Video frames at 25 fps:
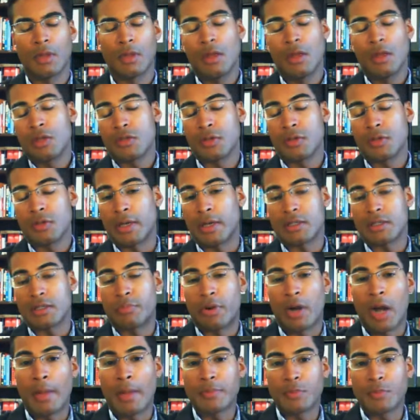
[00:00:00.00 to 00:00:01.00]
So I guess
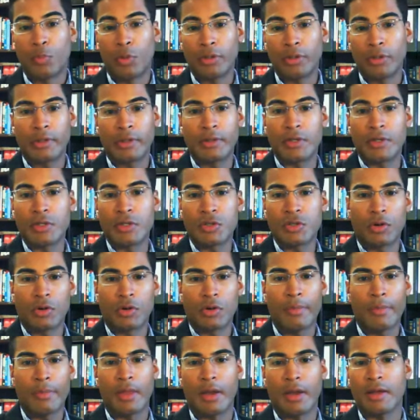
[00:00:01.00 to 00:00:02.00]
perhaps one could
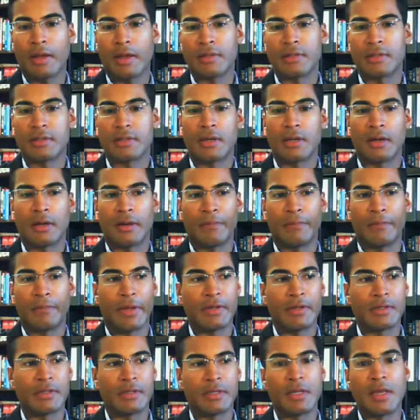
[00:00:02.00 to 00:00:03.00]
describe that as
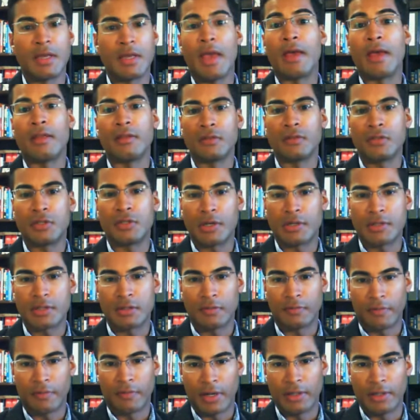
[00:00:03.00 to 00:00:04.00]
the ends
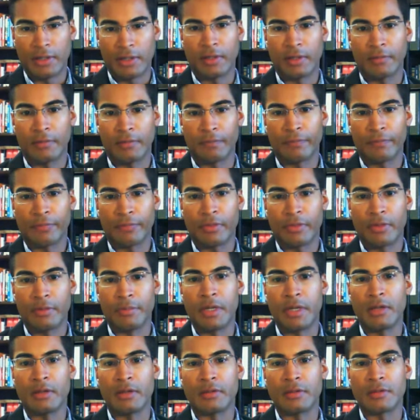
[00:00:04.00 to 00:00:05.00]
justifying the
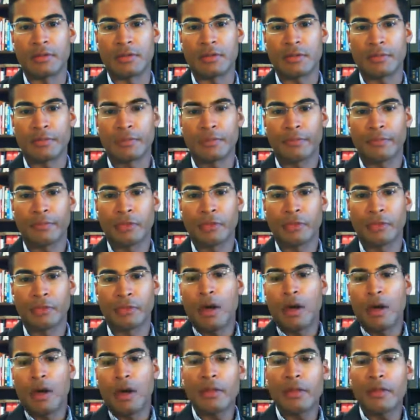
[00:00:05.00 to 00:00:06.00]
means.
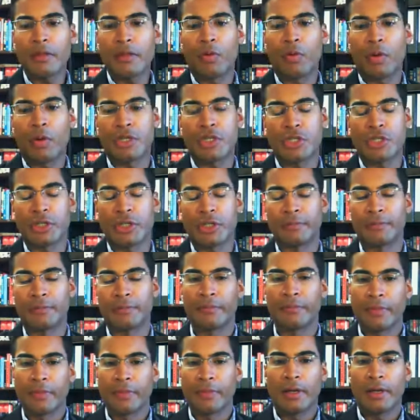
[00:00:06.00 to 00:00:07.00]
Another question.
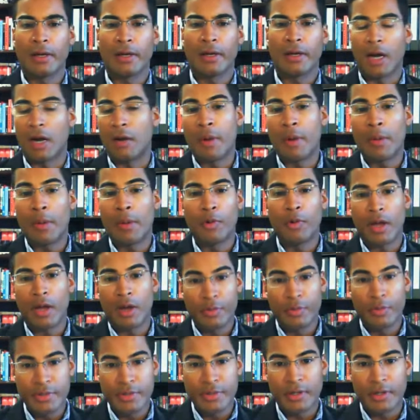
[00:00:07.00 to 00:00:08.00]
I remember when
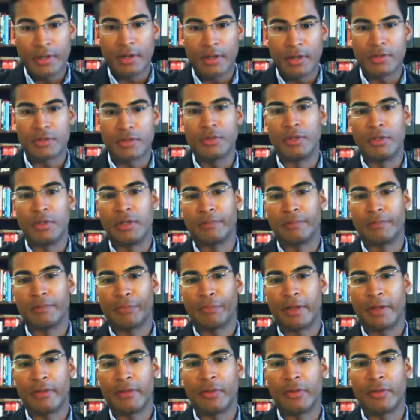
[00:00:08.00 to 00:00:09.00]
I was a student
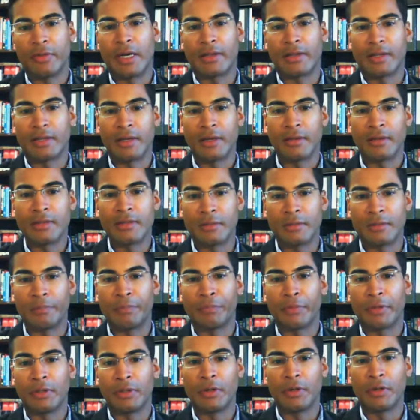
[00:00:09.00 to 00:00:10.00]
in the United
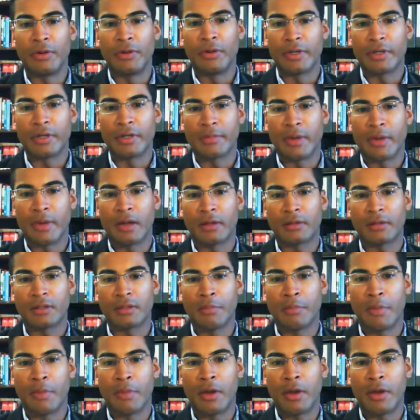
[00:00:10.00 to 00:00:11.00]
Kingdom learning about
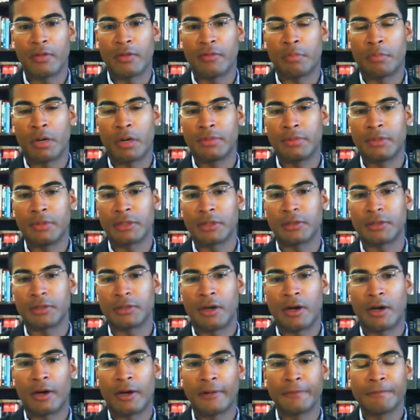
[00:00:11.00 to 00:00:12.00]
comparative public
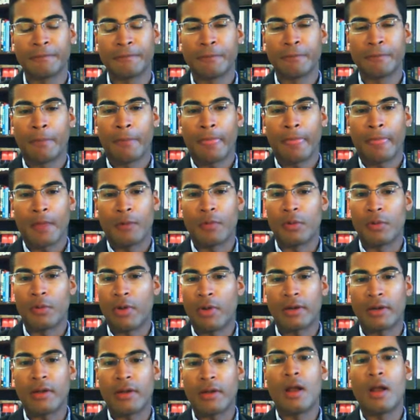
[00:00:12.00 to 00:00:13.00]
law, we
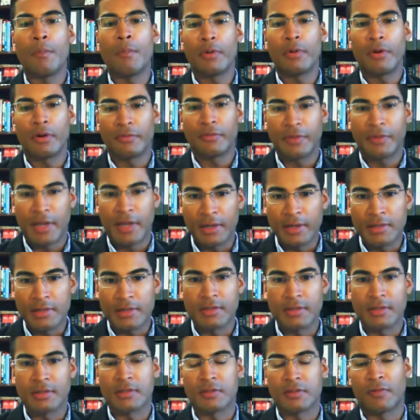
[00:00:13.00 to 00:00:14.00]
read a number of
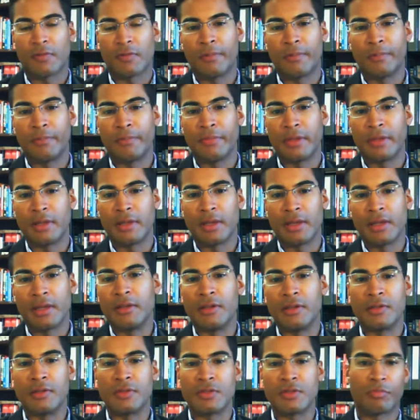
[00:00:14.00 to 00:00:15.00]
cases from the
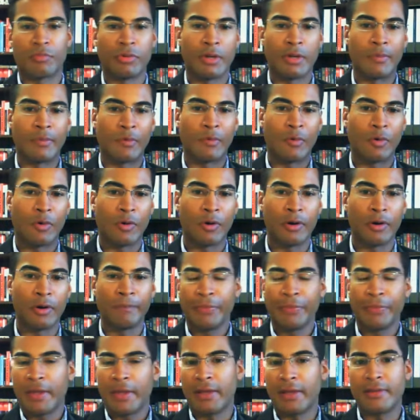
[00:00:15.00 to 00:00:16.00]
Indian Supreme
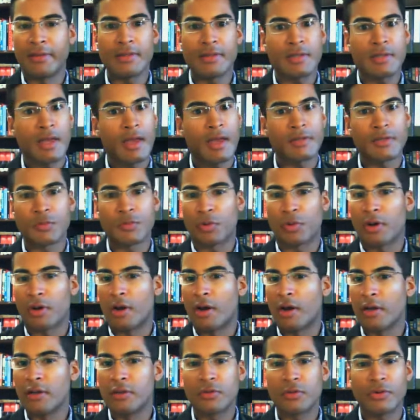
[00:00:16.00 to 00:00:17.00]
Court, and these cases
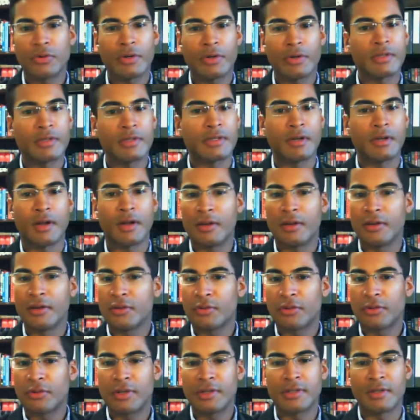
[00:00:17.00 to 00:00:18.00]
were hundreds and
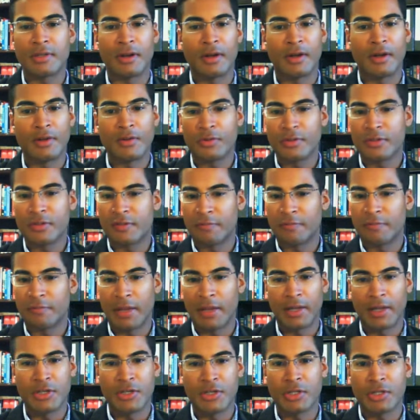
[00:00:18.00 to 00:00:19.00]
hundreds and hundreds of
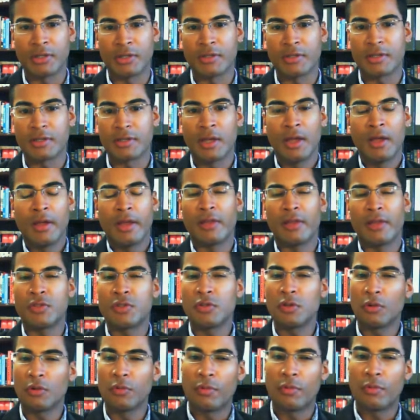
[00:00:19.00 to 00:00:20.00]
pages and
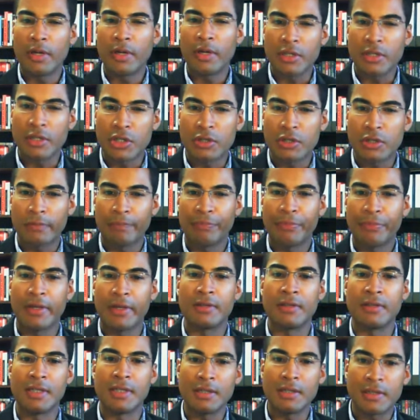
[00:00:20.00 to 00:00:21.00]
so rich
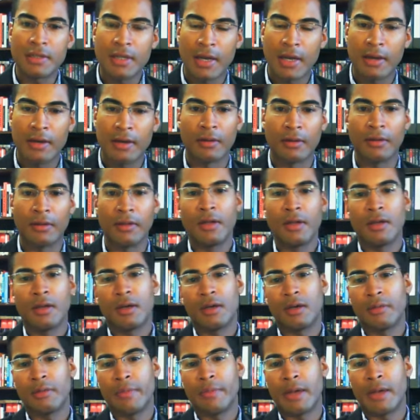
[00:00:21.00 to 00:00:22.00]
in detail
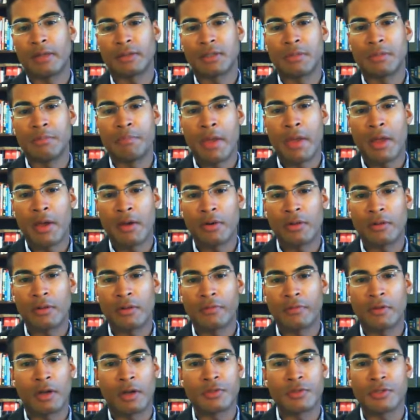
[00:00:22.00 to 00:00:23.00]
about
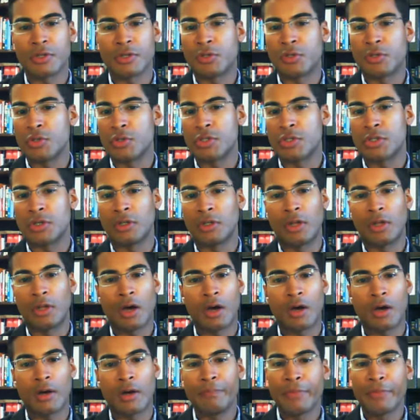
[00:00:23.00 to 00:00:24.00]
comparative constitutional
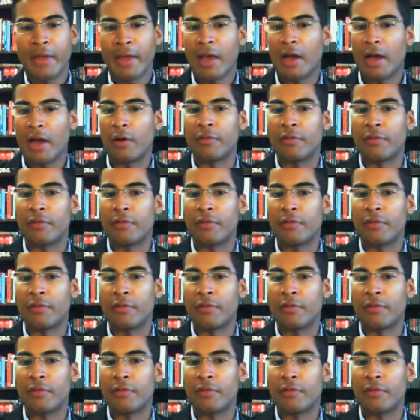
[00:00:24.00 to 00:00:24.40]
law, how